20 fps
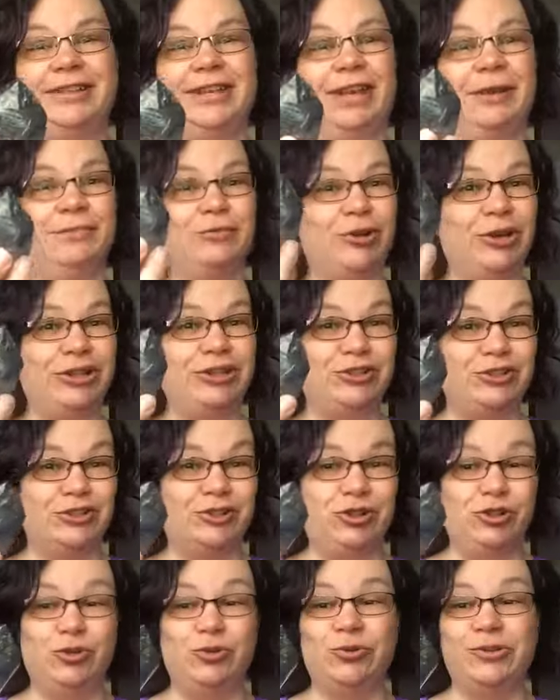am going to
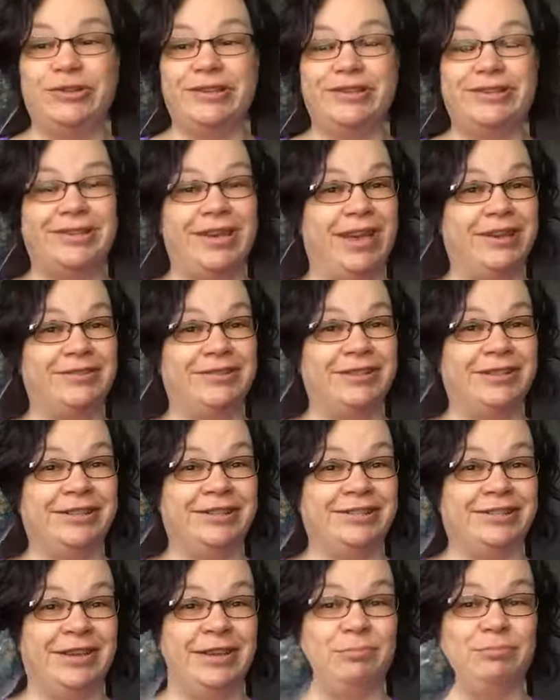use this as an
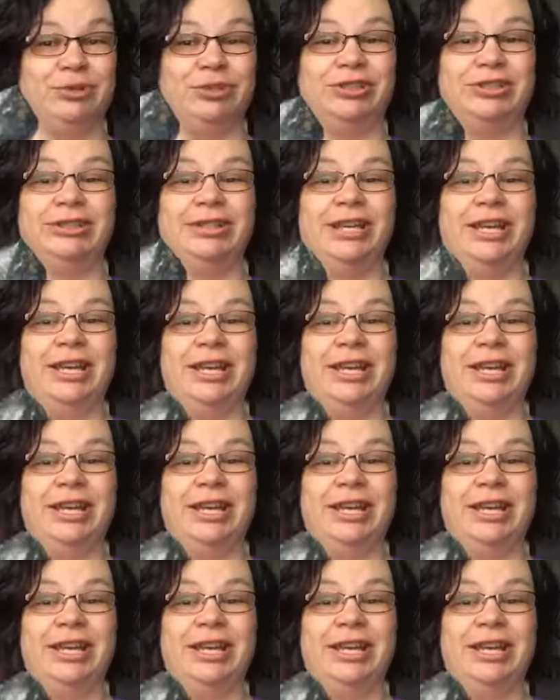example.